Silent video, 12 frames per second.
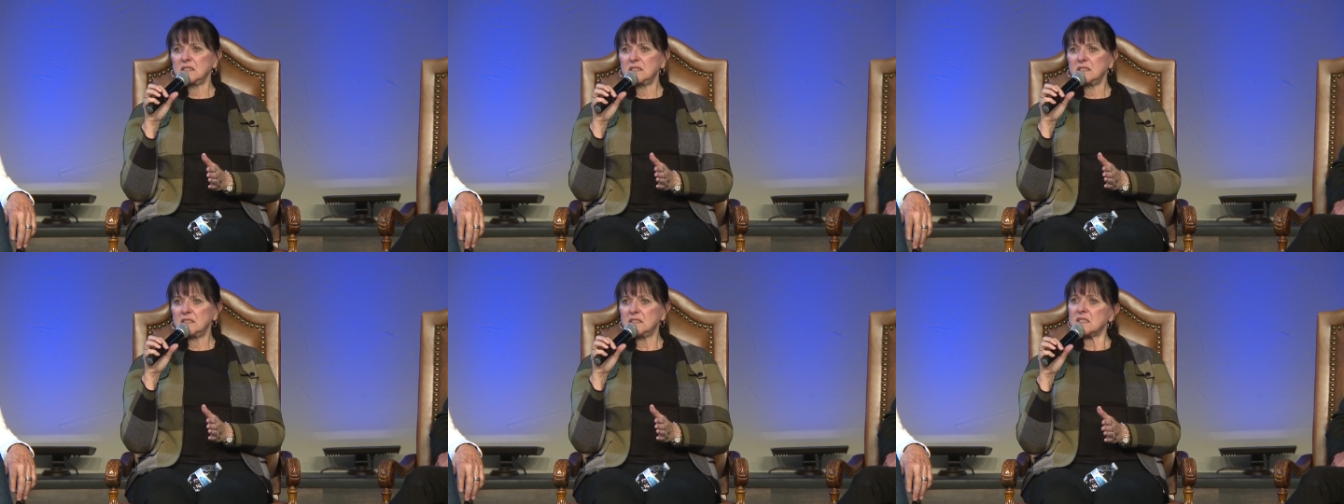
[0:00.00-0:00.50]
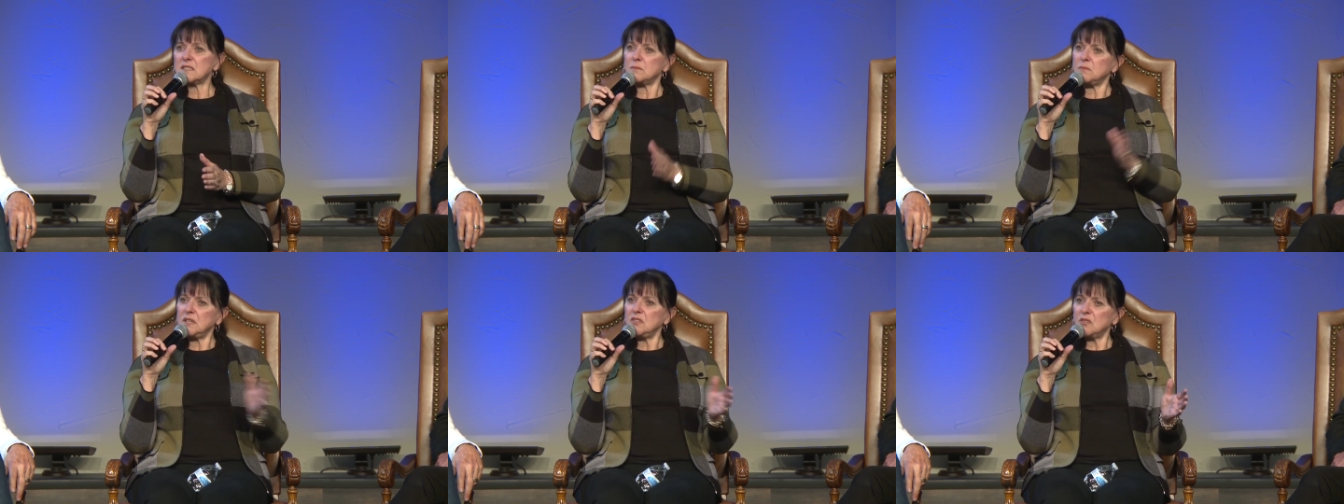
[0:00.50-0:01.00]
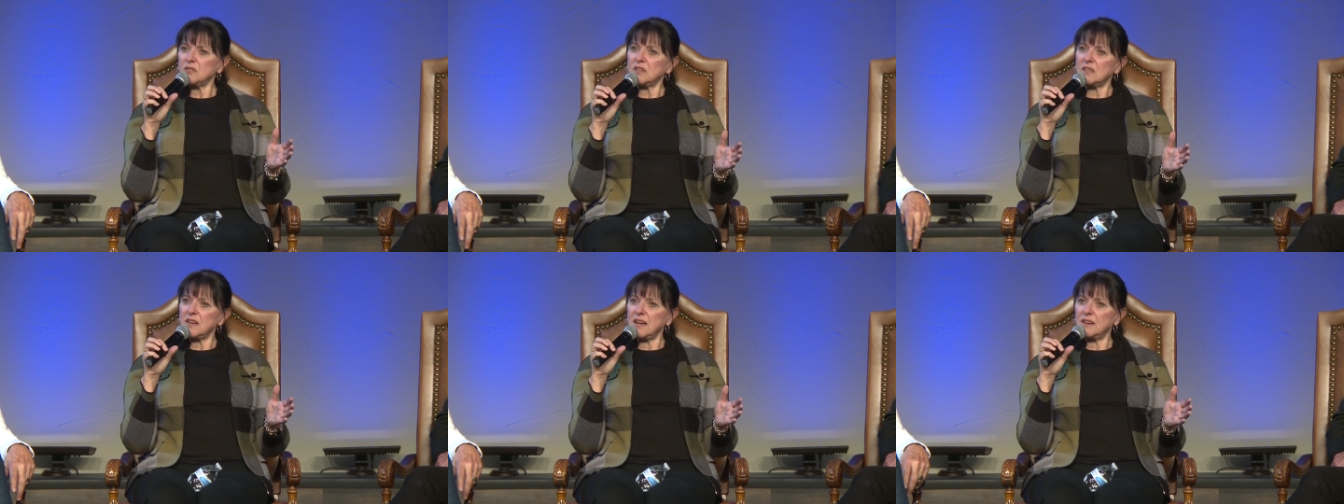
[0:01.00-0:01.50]
It doesn't mean you're
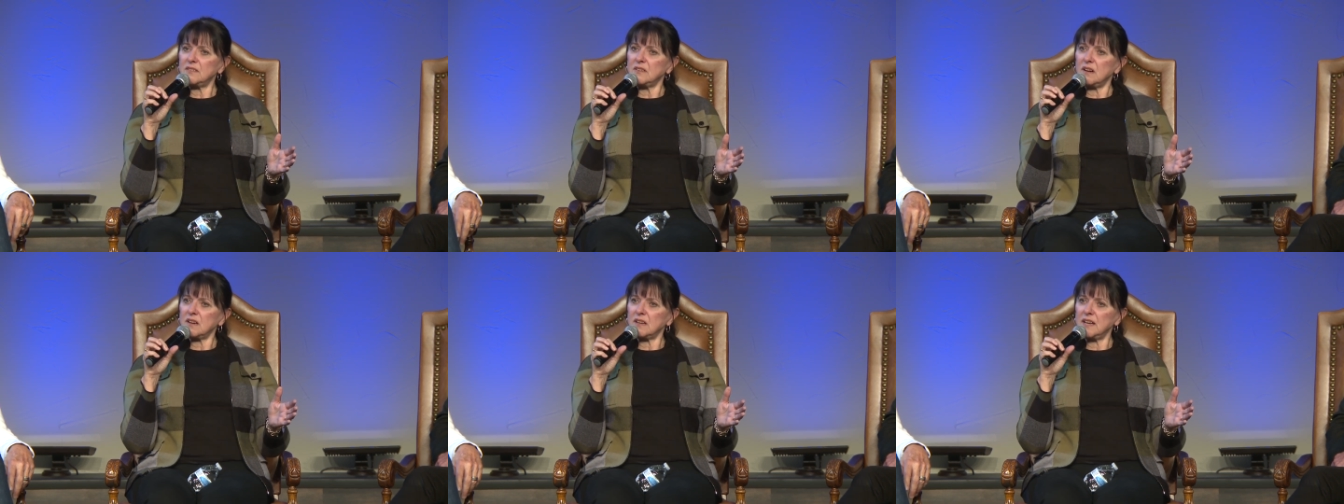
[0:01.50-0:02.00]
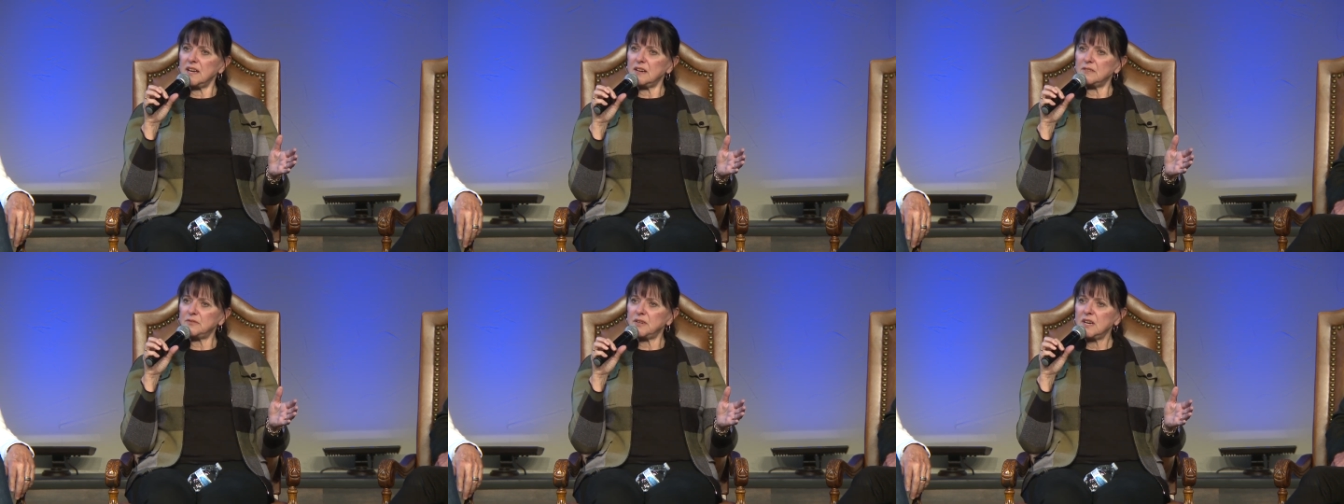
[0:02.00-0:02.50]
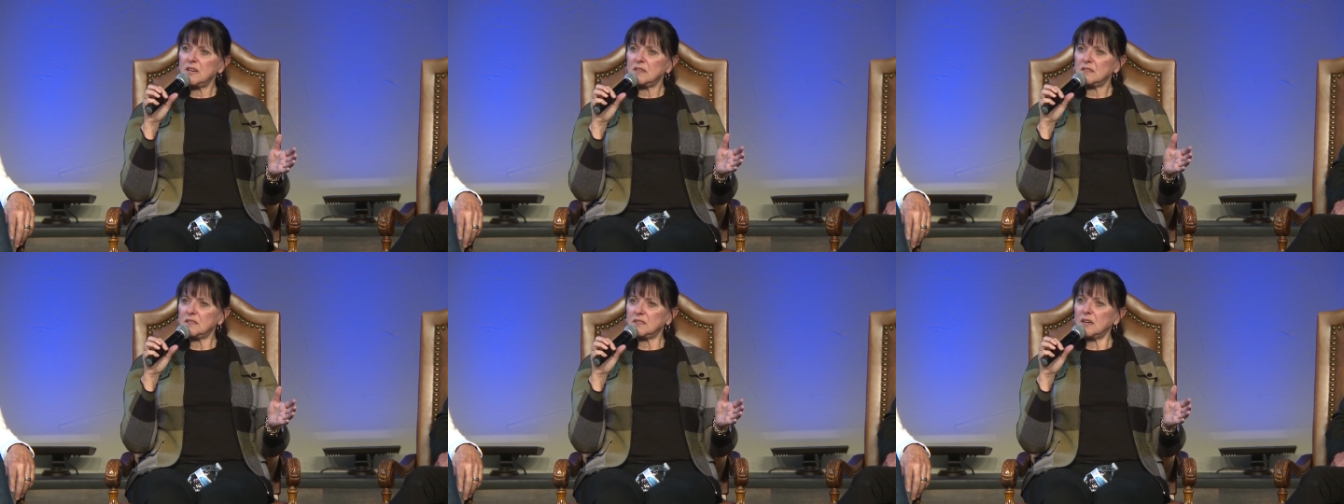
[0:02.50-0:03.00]
not going to have
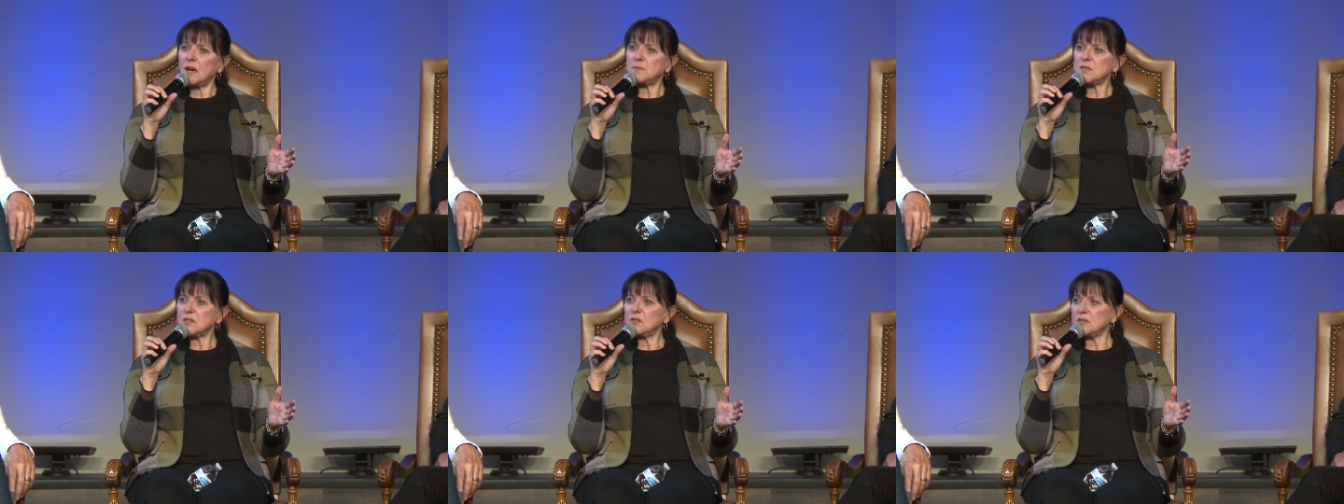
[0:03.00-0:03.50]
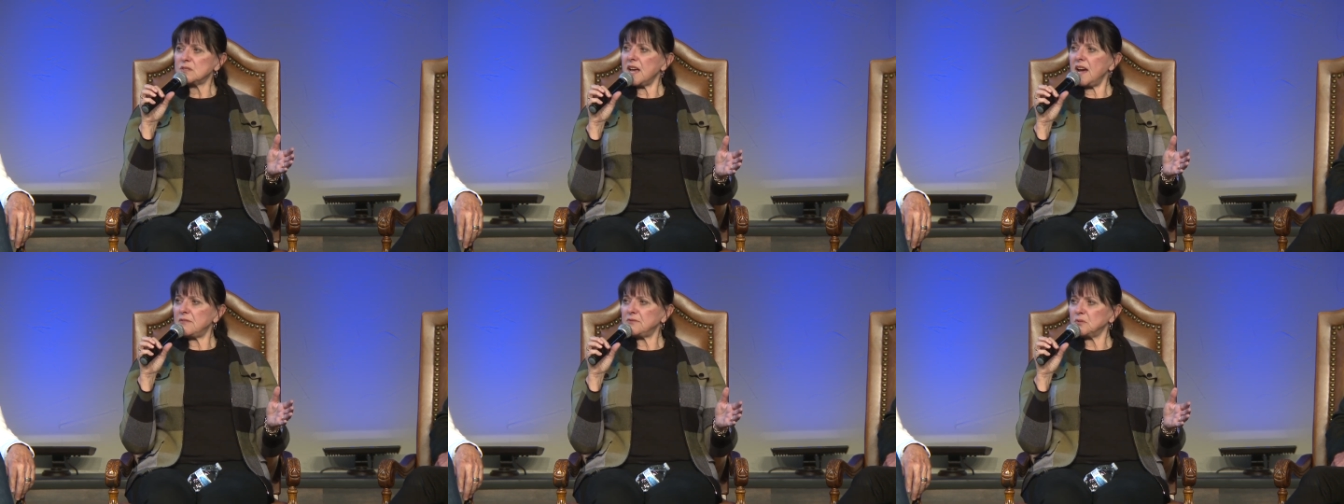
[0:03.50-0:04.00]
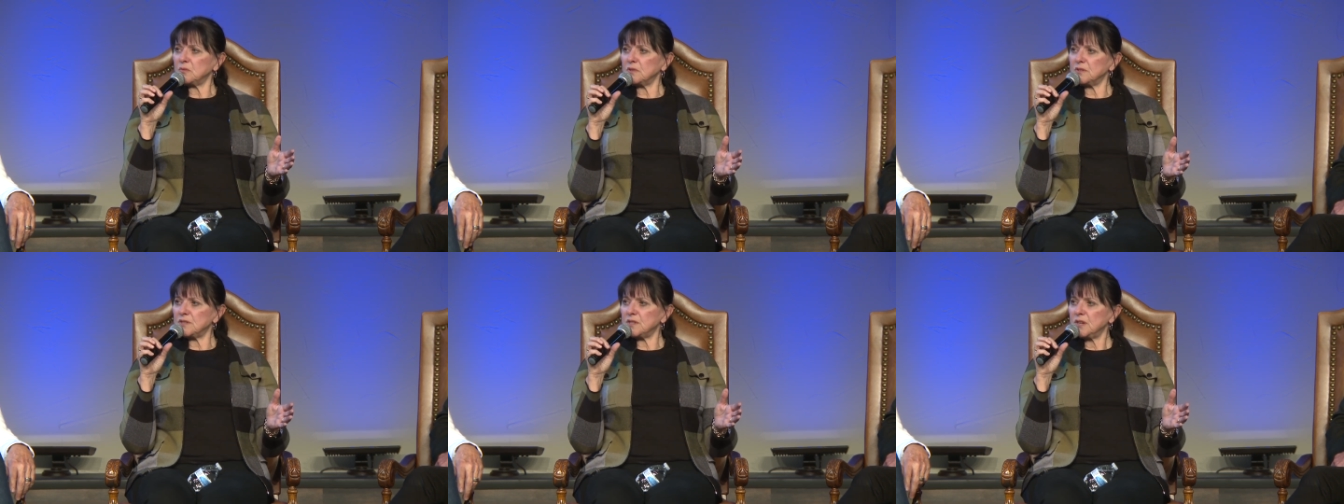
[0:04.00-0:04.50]
obstacles
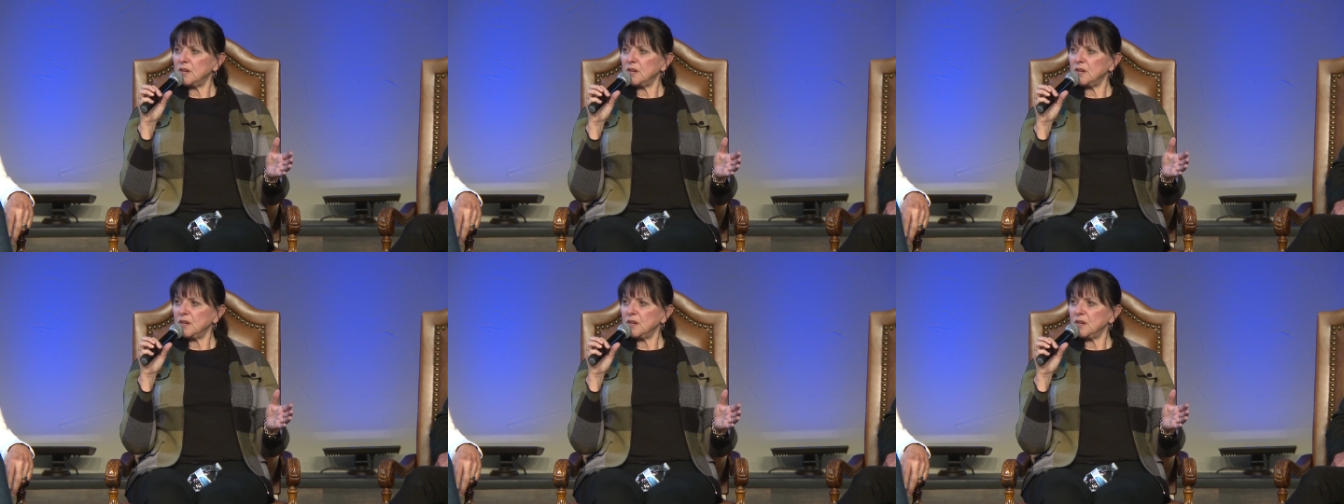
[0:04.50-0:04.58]
afterwards,